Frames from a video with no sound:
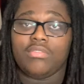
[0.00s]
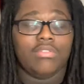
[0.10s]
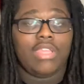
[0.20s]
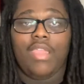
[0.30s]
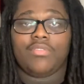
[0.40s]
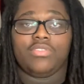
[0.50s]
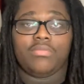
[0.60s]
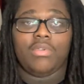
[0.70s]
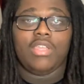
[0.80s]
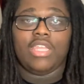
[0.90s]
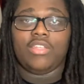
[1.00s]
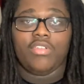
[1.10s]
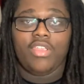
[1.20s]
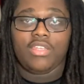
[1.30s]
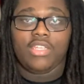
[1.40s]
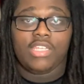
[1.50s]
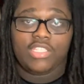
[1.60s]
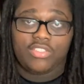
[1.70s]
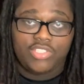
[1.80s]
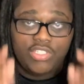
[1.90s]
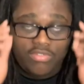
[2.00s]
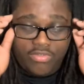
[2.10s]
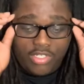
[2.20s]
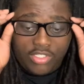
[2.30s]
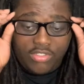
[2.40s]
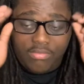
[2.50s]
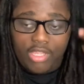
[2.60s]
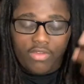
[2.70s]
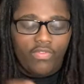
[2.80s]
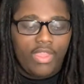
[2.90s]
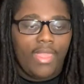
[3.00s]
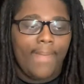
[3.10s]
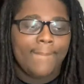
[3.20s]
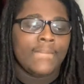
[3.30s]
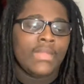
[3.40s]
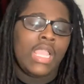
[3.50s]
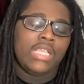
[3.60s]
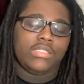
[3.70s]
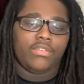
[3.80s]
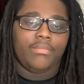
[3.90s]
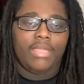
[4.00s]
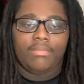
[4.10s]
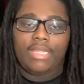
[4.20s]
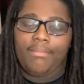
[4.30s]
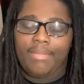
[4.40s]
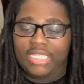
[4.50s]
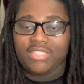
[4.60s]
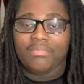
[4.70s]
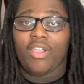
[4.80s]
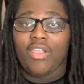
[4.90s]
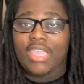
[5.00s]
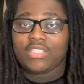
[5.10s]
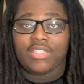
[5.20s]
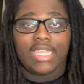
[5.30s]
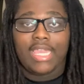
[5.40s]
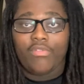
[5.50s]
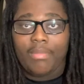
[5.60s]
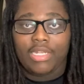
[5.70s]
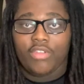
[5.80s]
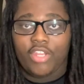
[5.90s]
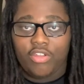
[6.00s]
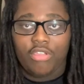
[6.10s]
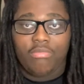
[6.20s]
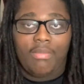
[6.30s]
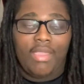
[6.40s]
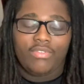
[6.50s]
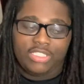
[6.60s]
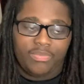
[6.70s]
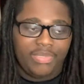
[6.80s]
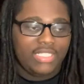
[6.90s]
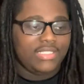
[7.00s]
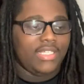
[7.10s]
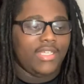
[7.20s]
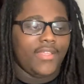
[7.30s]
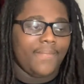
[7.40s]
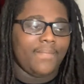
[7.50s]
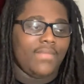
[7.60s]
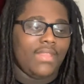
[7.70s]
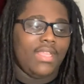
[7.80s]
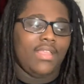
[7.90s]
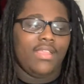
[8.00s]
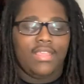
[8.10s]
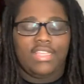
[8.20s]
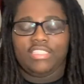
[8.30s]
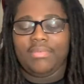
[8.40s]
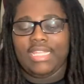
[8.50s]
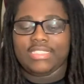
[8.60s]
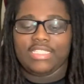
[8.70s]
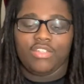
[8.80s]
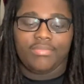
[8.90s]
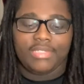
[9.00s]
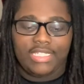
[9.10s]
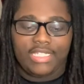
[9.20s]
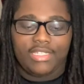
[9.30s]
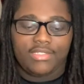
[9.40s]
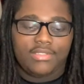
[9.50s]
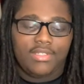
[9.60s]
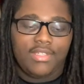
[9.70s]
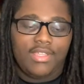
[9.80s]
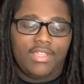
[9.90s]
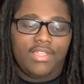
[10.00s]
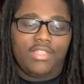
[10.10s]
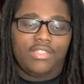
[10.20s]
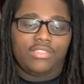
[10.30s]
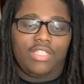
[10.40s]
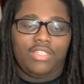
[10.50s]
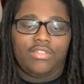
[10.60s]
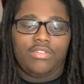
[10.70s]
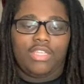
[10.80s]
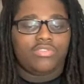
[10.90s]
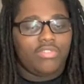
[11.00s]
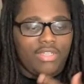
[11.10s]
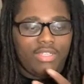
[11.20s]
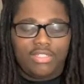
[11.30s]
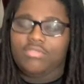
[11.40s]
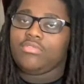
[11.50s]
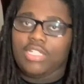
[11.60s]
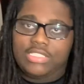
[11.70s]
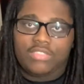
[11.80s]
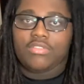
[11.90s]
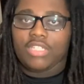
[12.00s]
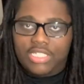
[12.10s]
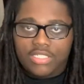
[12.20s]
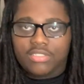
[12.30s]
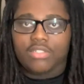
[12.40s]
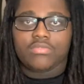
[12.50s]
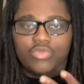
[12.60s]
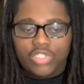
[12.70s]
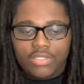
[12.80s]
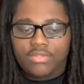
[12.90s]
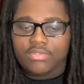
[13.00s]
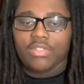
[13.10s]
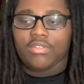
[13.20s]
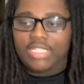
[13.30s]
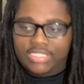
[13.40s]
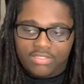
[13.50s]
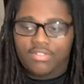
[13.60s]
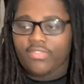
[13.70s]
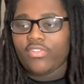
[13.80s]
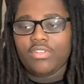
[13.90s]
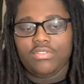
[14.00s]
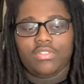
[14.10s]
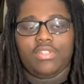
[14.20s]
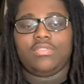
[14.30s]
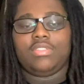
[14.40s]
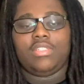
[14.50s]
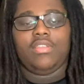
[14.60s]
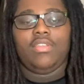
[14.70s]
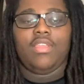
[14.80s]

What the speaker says: no cap. She was bald head, no hair, none of this. So she was ready too, matter of fact. So bet, I'm like, bet, she bald head, so I ain't got to worry about no hair growing in my mouth. That's a plus sign. So bet, like I said, open the legs. So, you know, I just started kissing her, you know, kissing her in the face, you know what I'm saying?